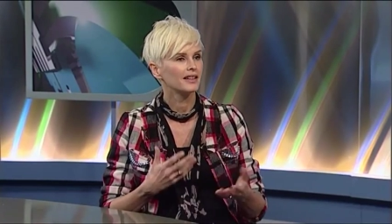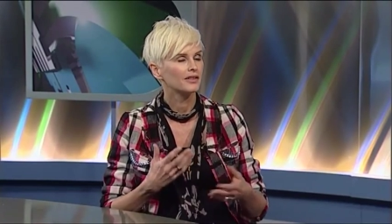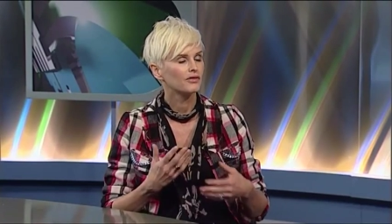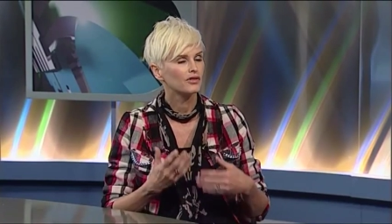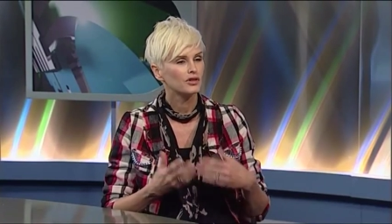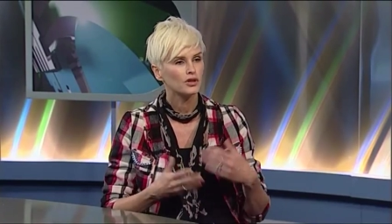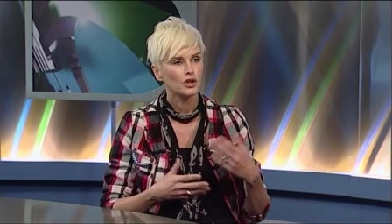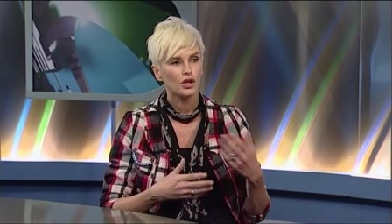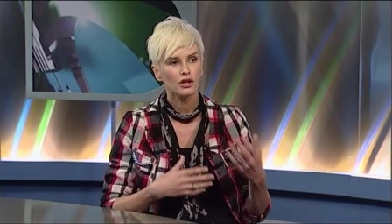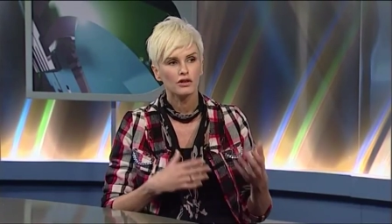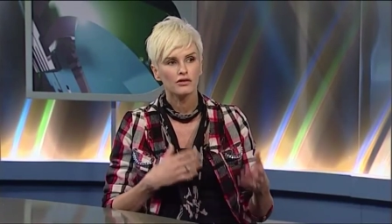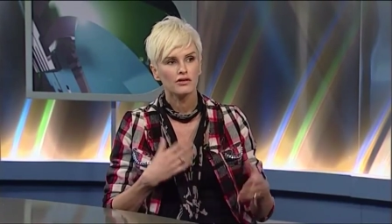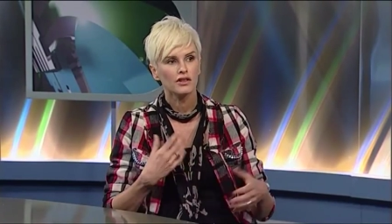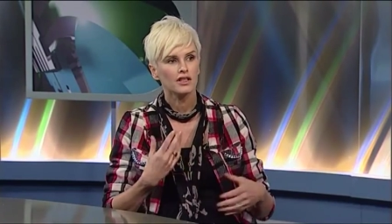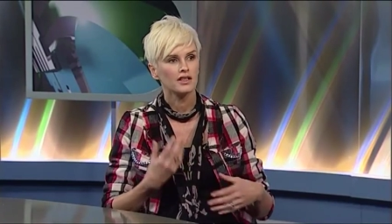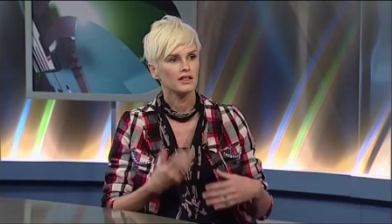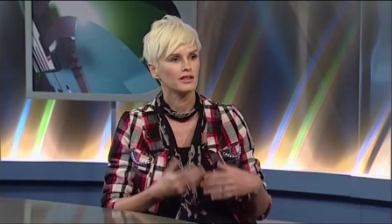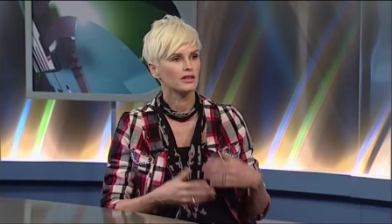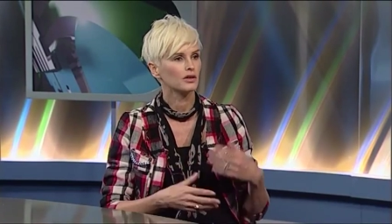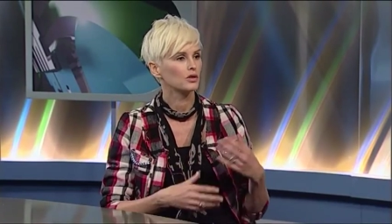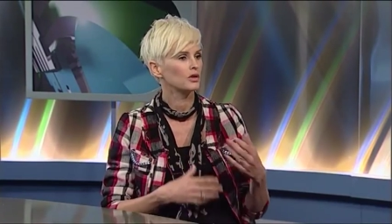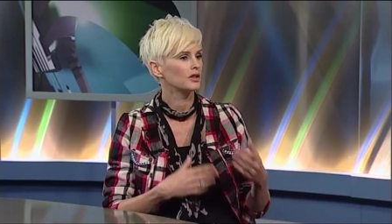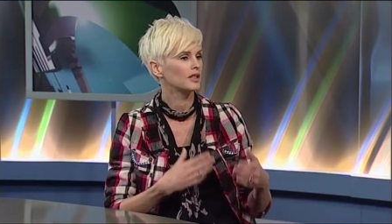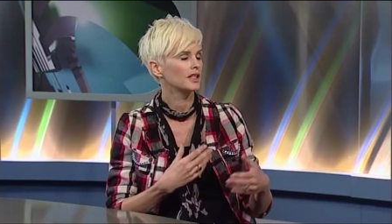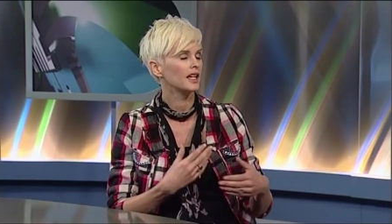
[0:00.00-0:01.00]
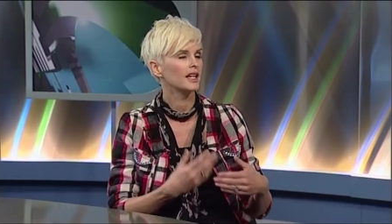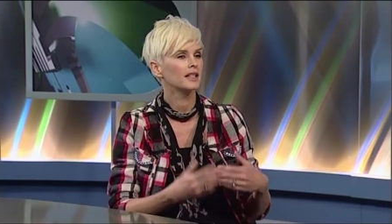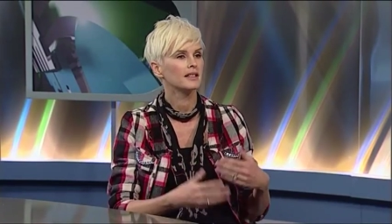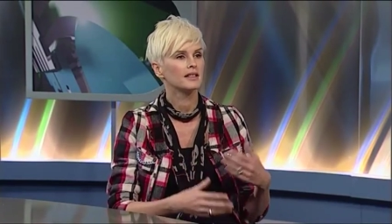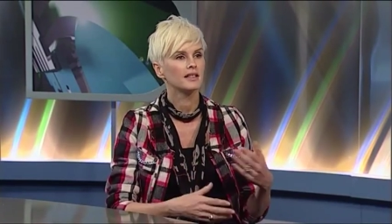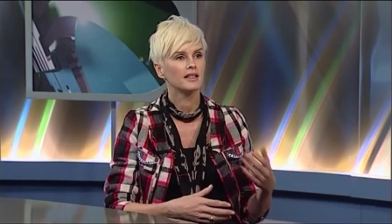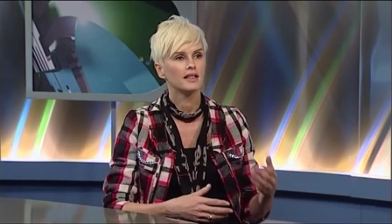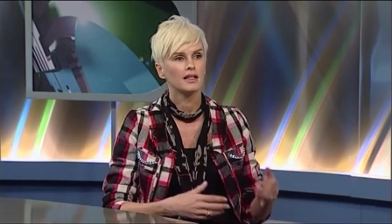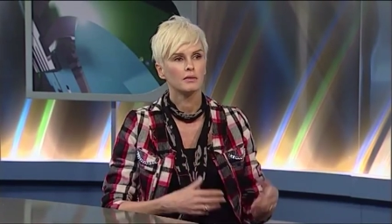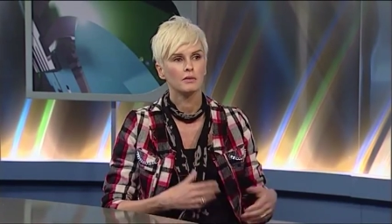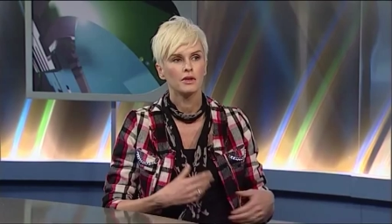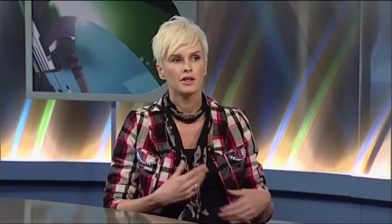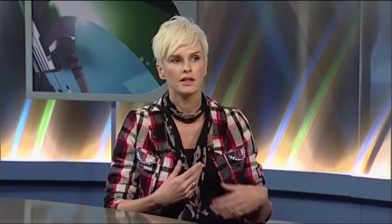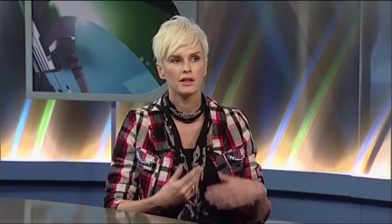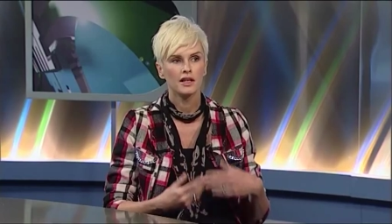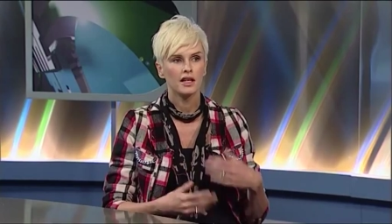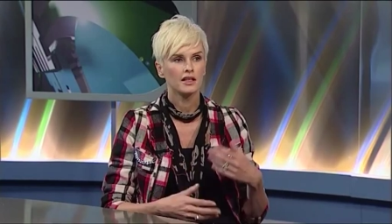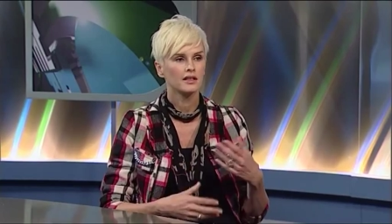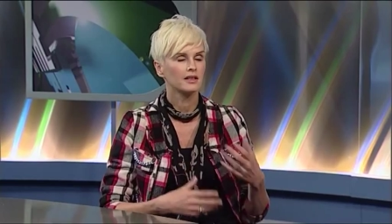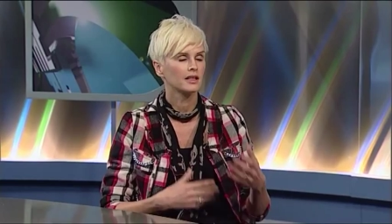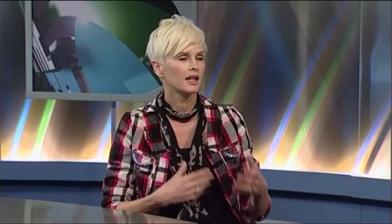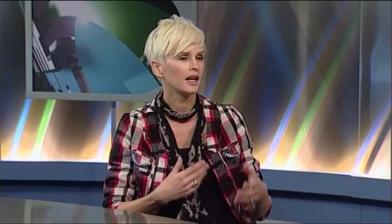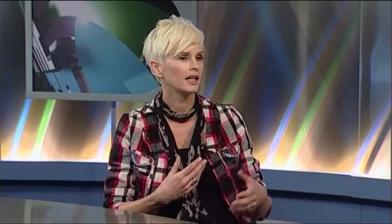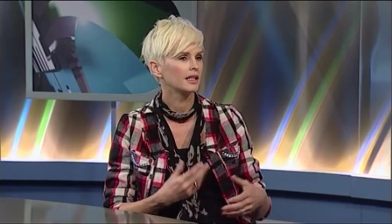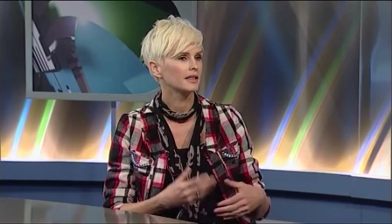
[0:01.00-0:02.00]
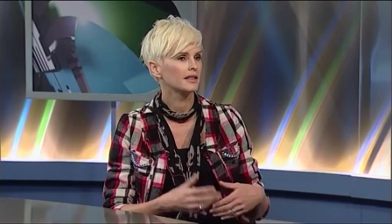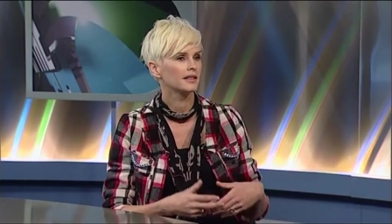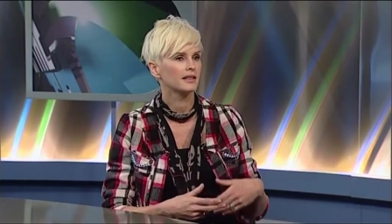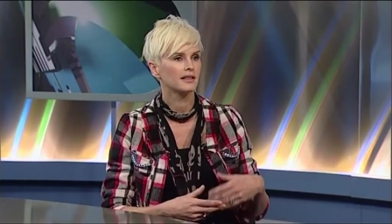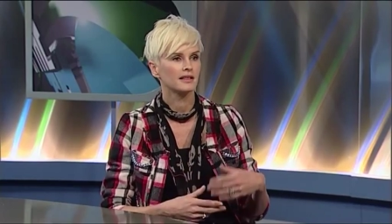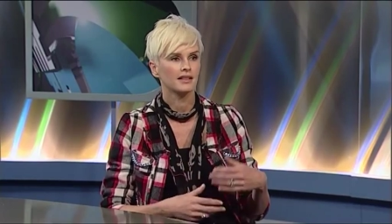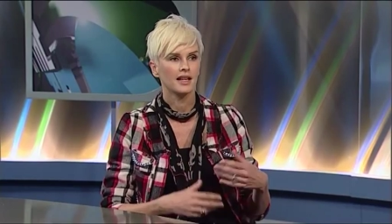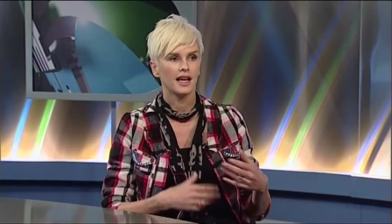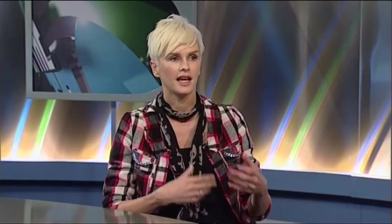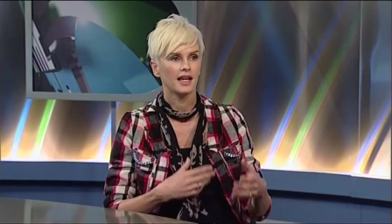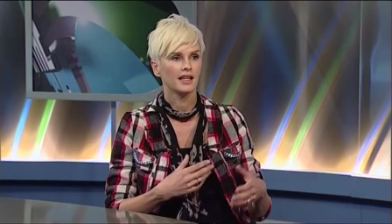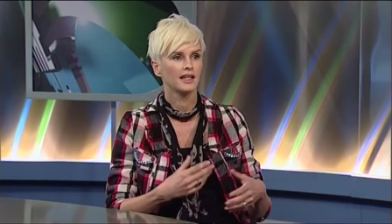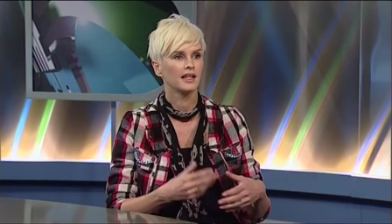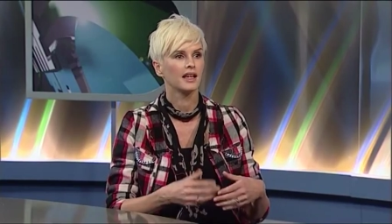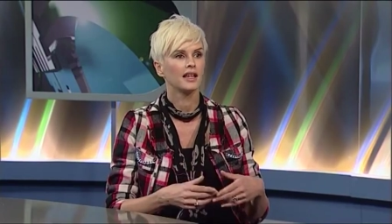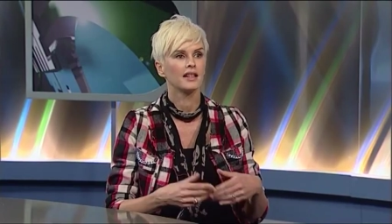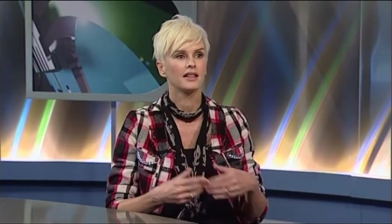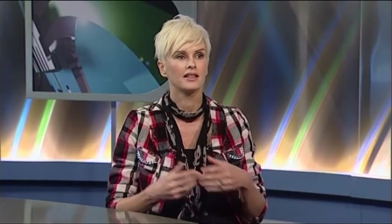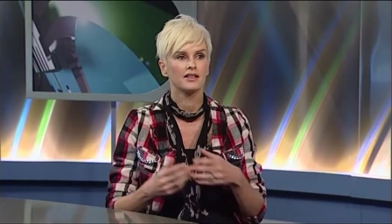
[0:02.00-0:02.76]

the photographers who are testing them and the stylists say, yeah,